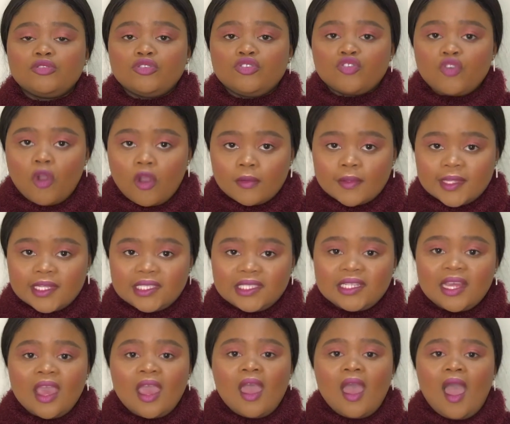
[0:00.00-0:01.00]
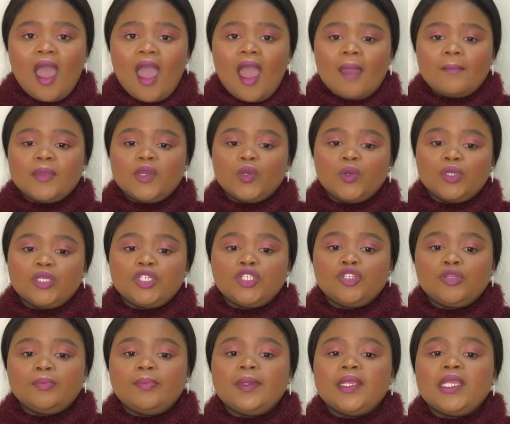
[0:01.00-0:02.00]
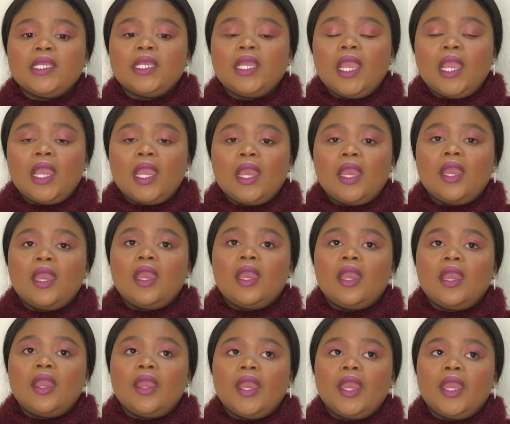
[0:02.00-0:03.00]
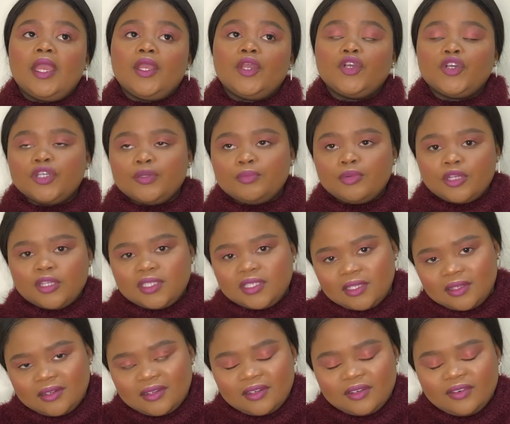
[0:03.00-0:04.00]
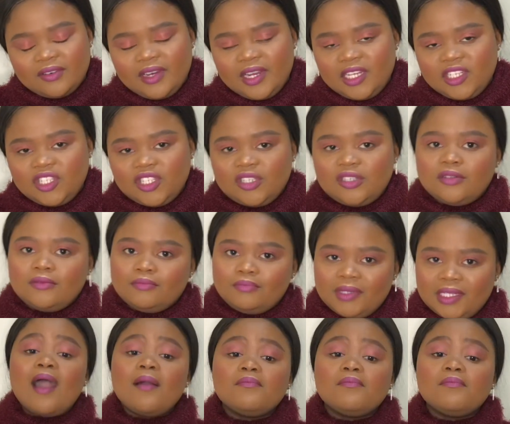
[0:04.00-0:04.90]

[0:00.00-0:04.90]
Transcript: traumas in order to be a good person in a relationship.